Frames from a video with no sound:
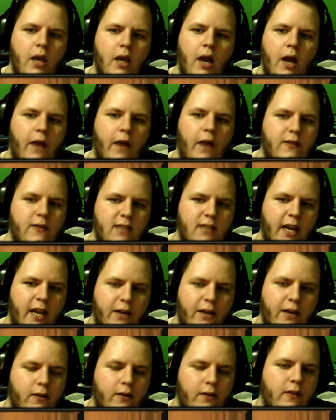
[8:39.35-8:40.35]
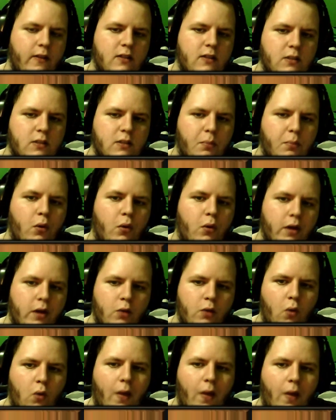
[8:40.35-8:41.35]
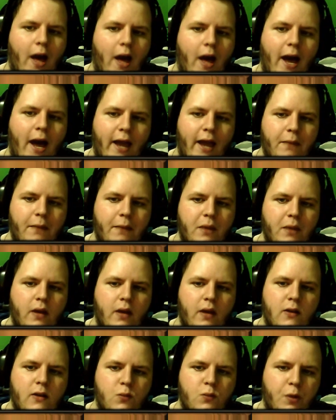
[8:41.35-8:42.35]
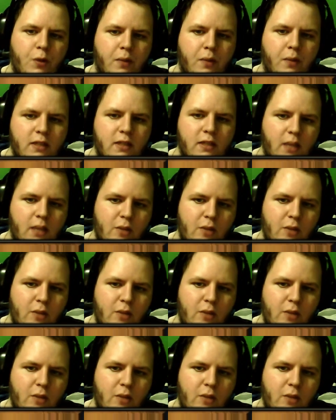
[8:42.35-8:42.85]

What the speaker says: The secondary on this is important to roll high, because when your blessed